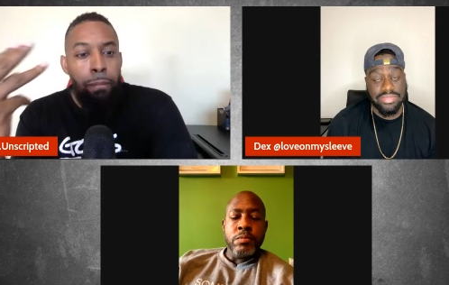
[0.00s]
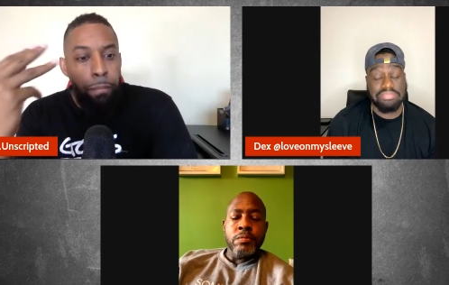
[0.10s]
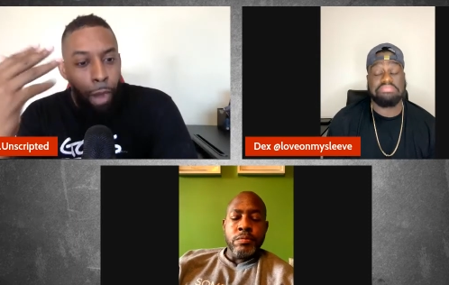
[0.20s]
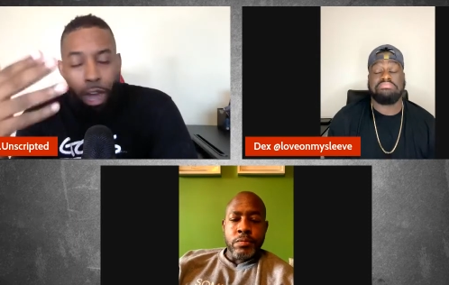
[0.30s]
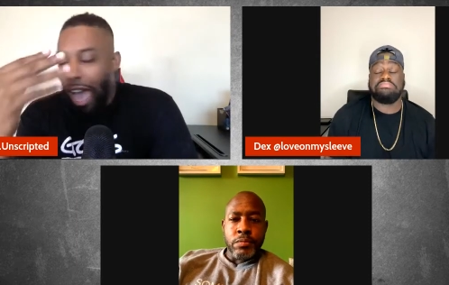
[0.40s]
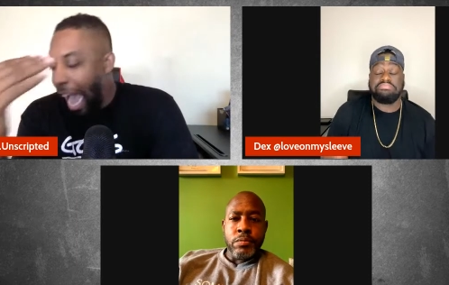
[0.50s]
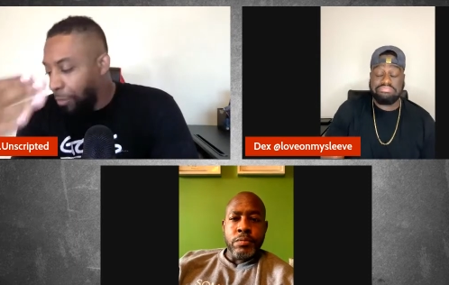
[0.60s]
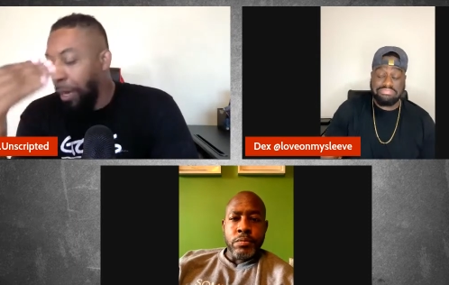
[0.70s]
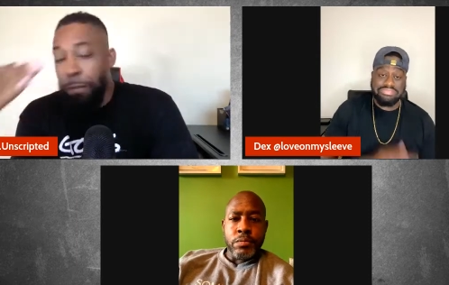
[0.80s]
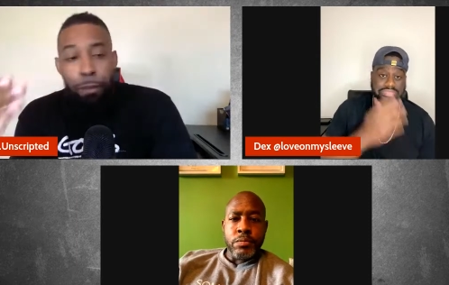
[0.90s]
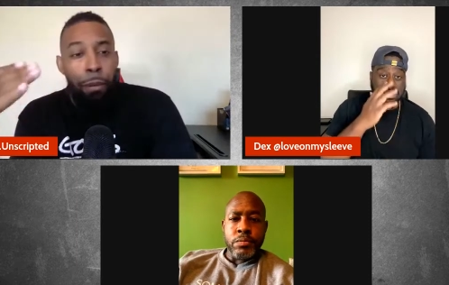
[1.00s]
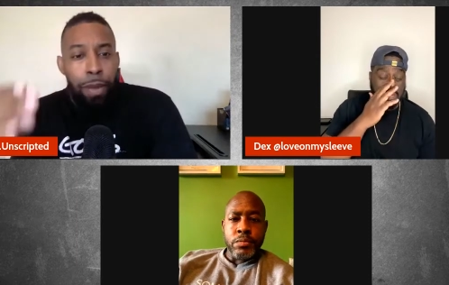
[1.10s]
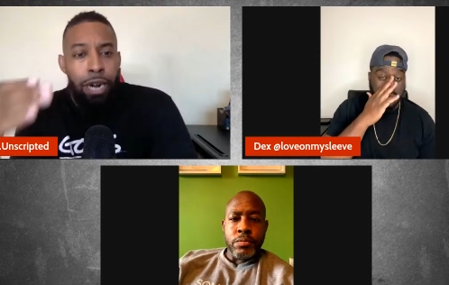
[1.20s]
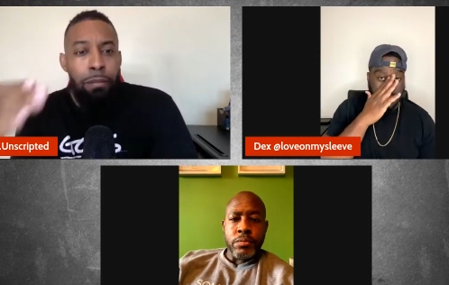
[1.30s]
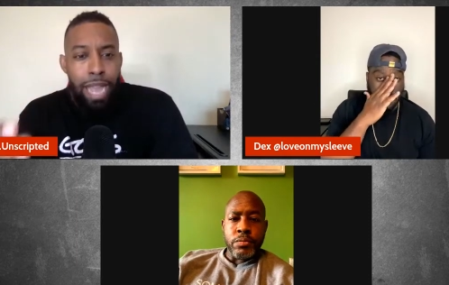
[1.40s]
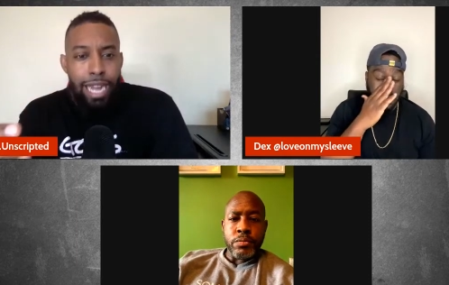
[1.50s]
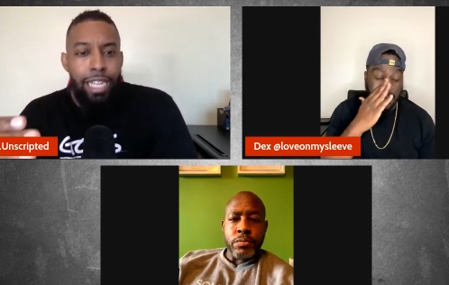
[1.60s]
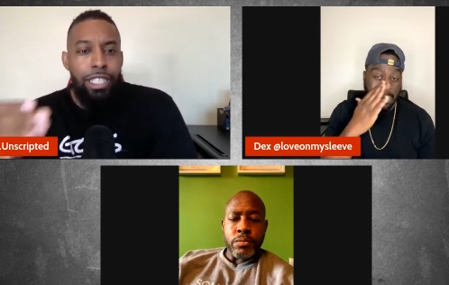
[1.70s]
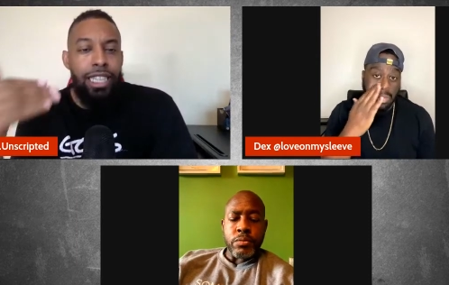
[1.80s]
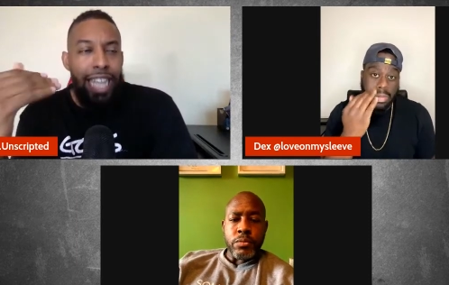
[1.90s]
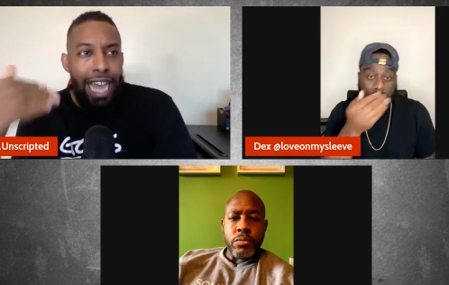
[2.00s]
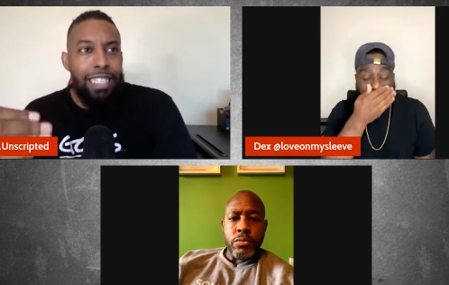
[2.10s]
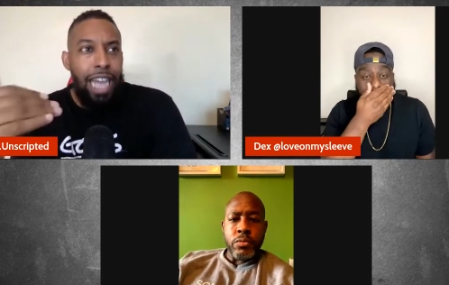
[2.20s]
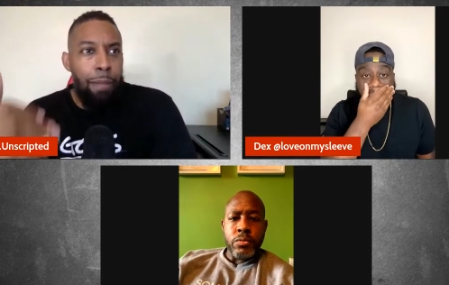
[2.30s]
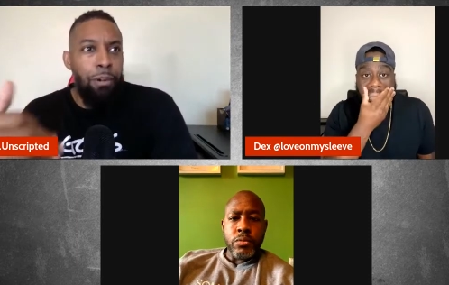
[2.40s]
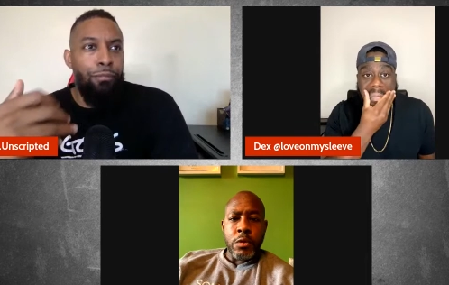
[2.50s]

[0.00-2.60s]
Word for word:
Speaker 1: Paul, how can people better manage that type